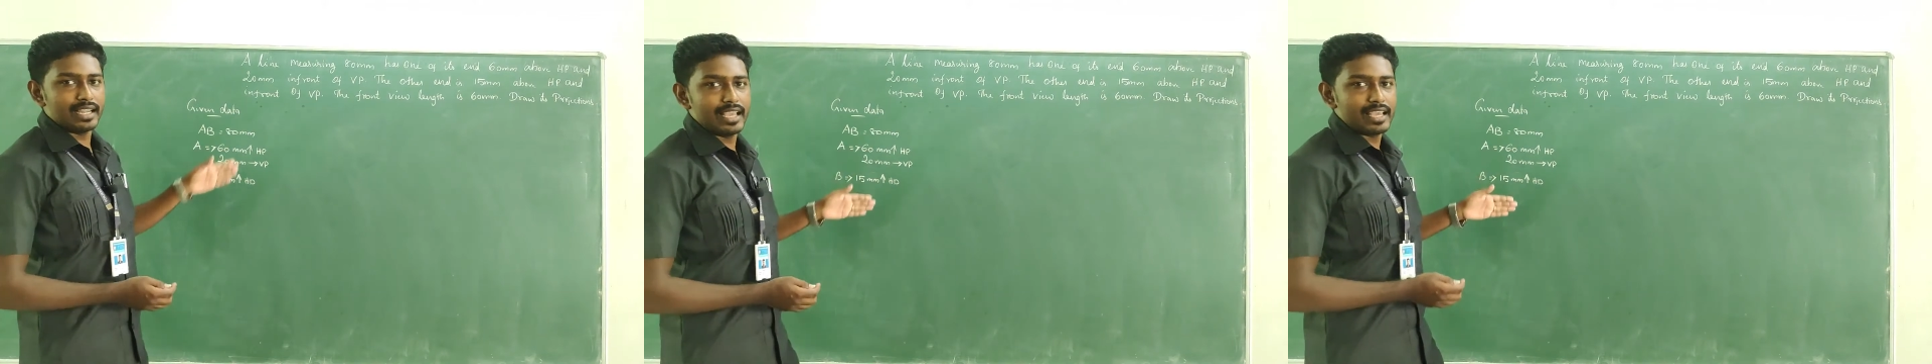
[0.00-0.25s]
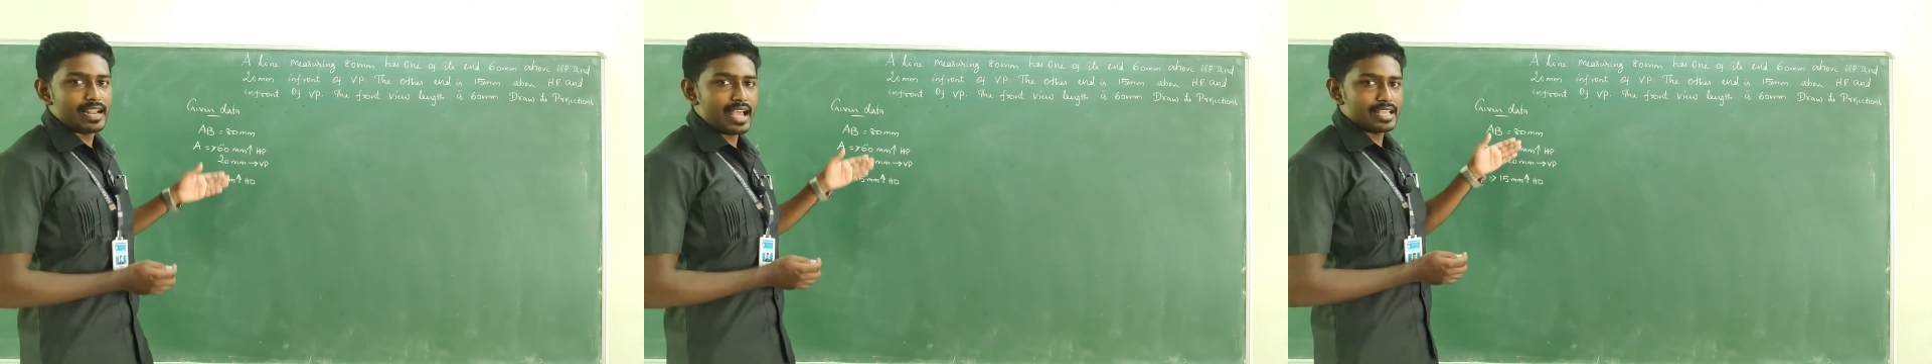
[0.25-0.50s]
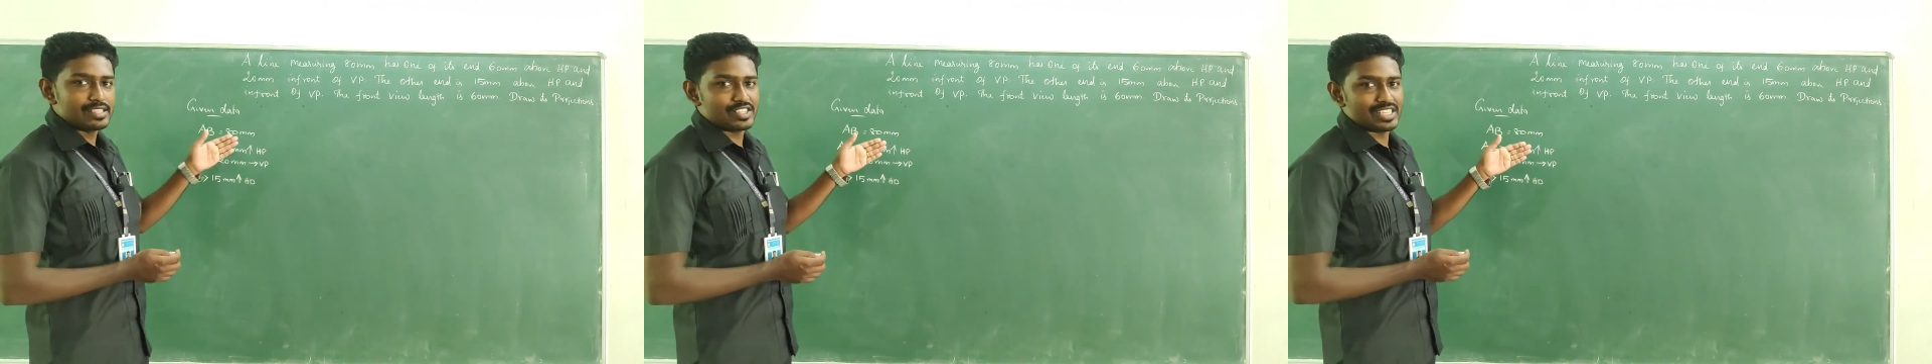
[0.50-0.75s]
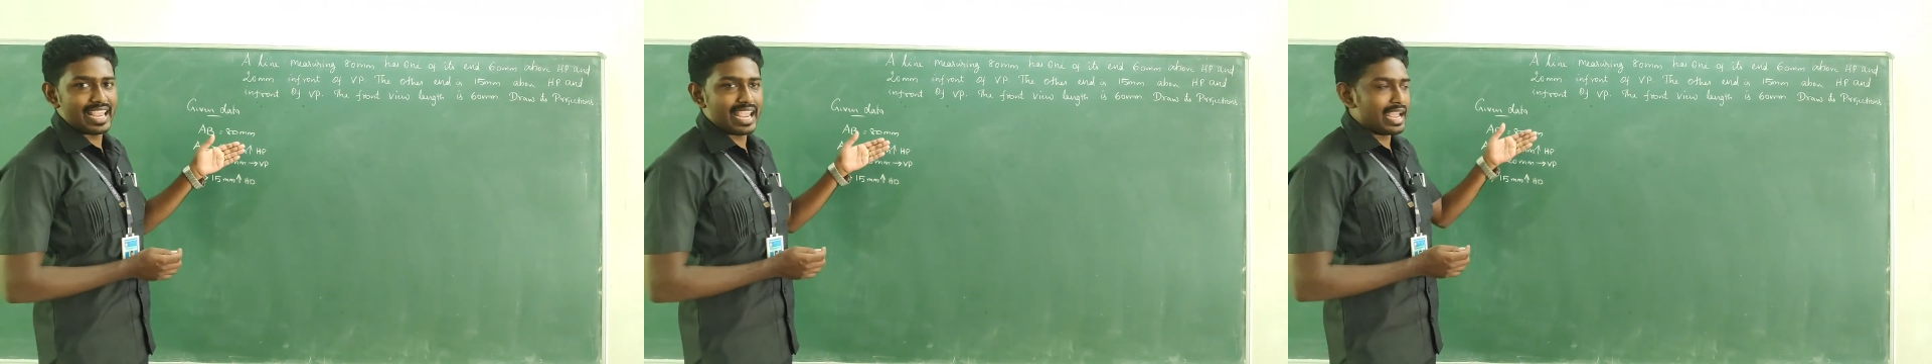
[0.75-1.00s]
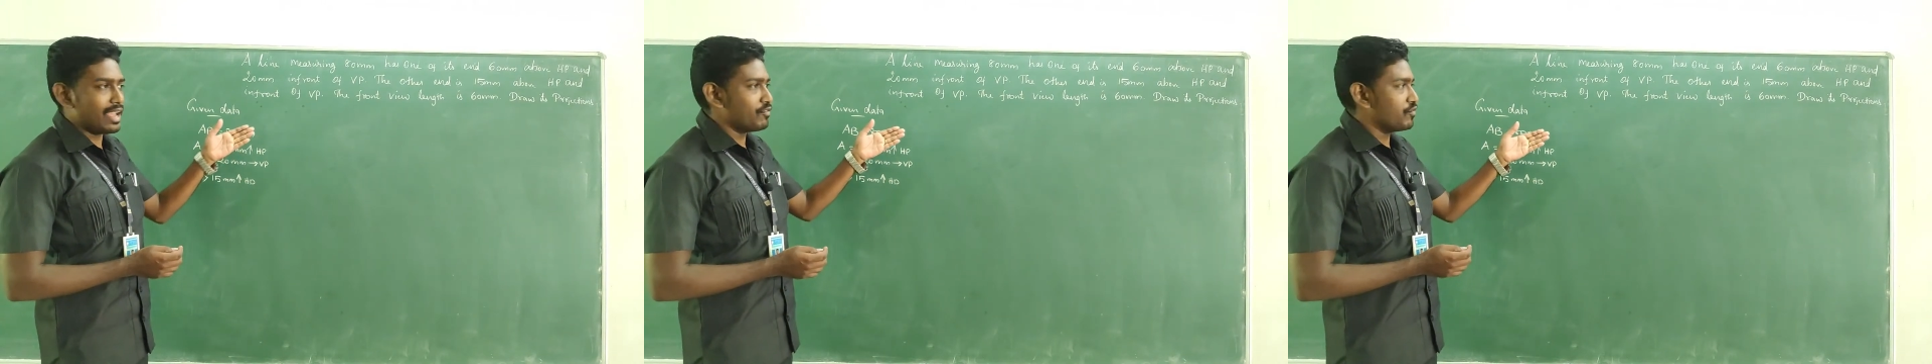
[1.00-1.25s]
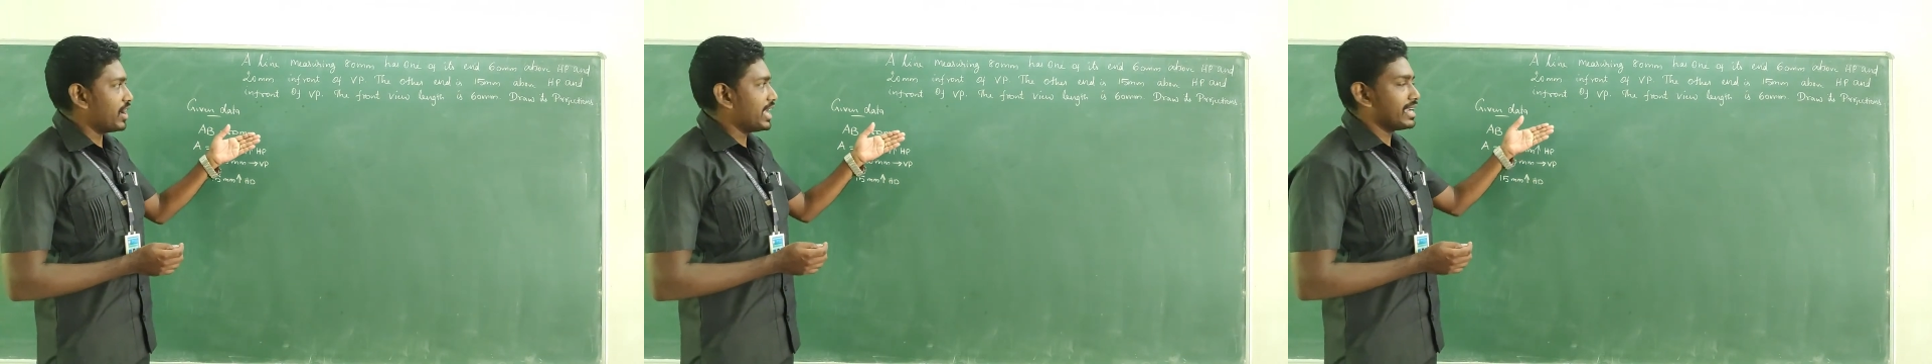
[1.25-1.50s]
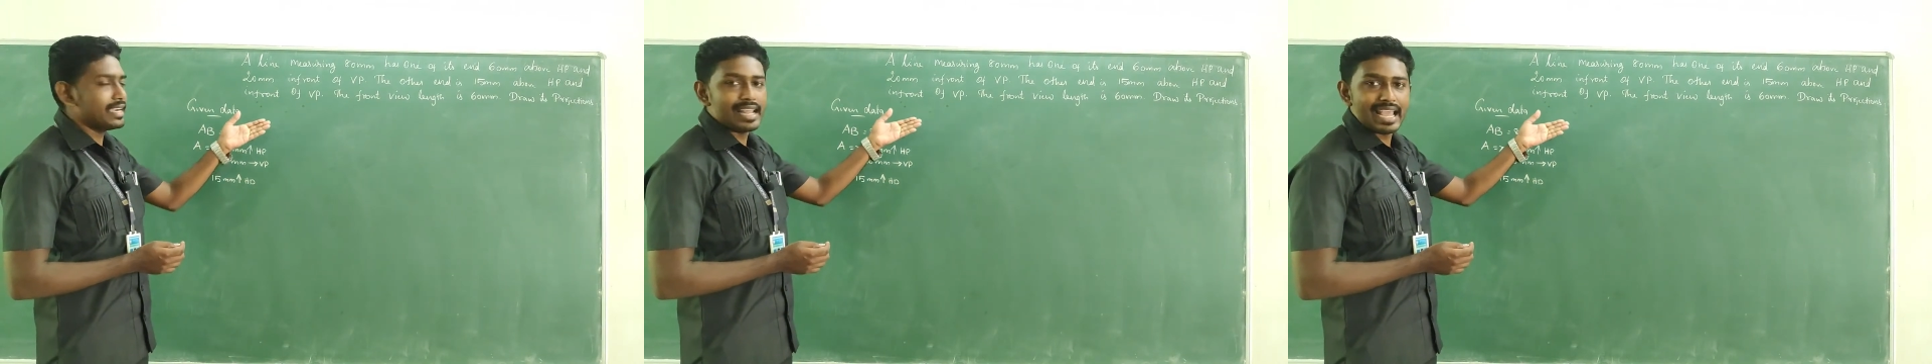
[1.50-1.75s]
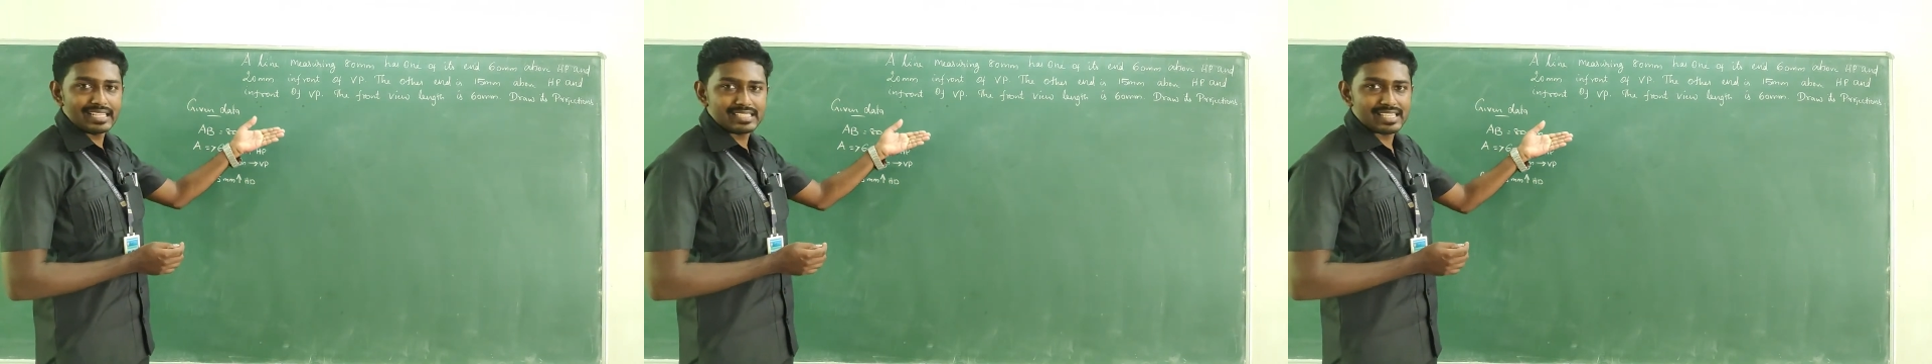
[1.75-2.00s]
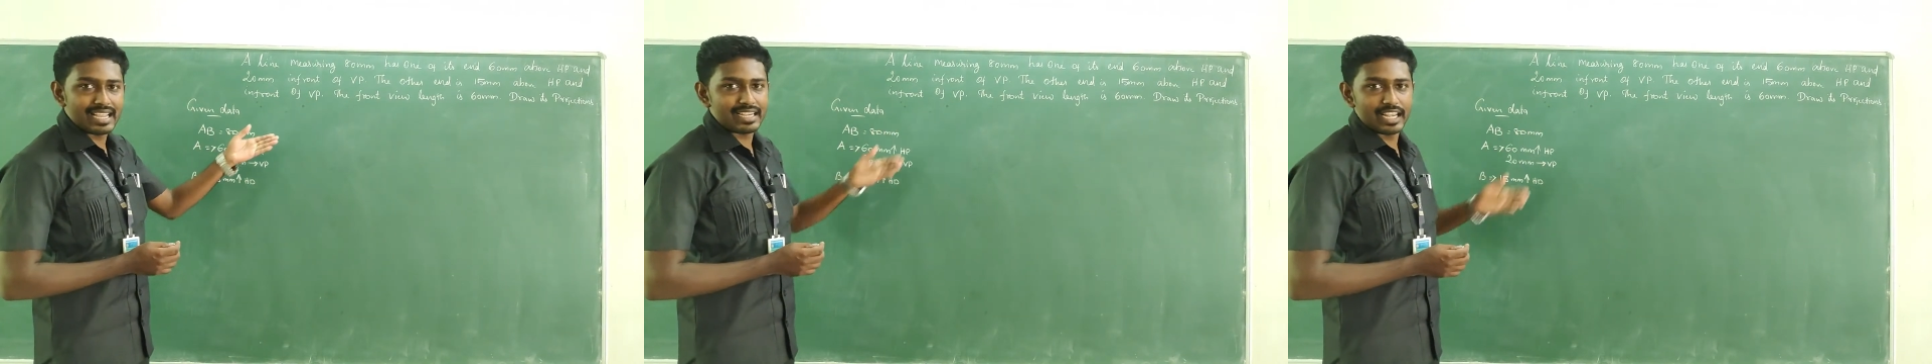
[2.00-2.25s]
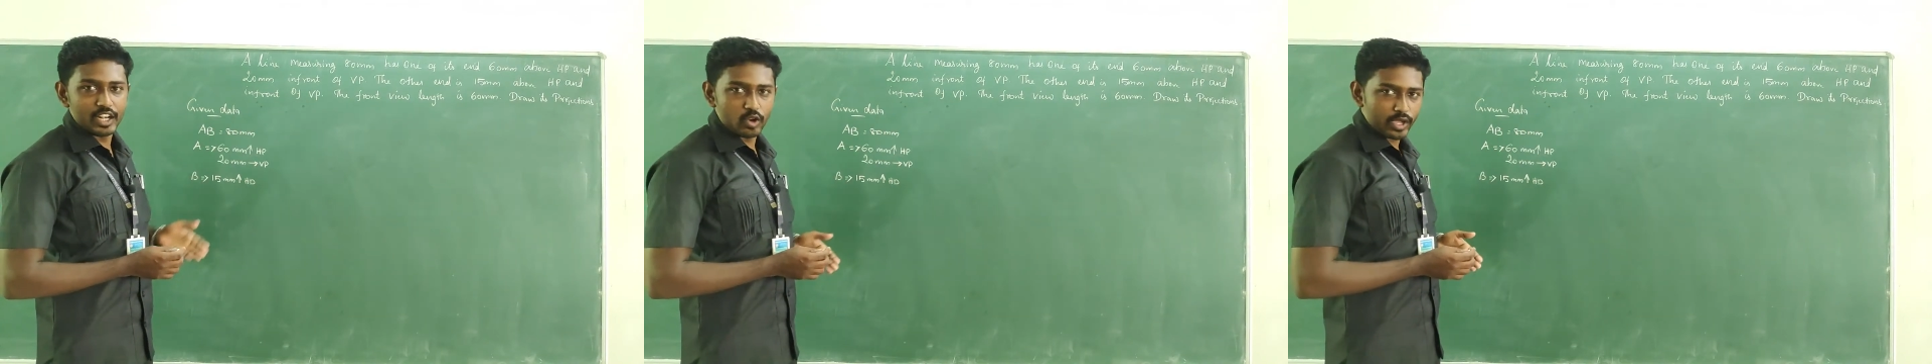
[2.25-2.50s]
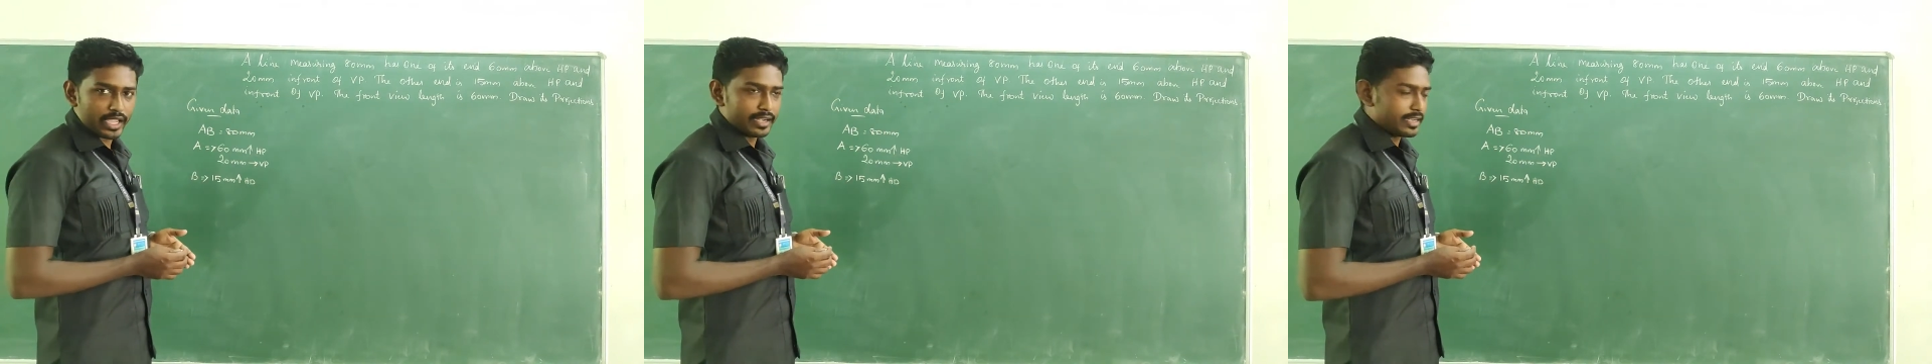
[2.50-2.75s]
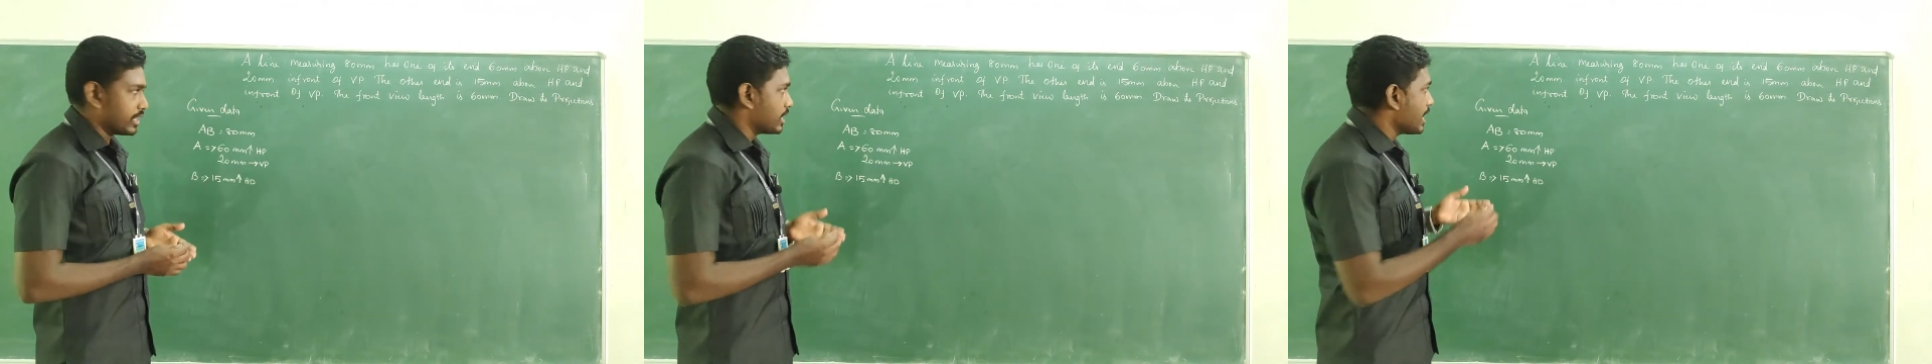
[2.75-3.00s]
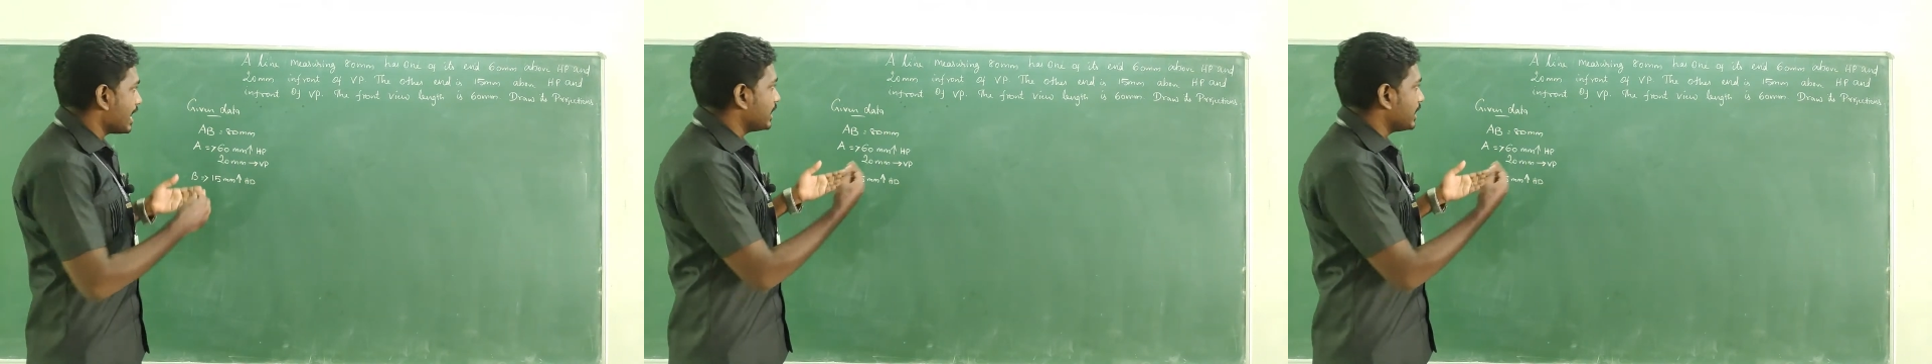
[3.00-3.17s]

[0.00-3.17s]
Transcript: clear say where it exactly located.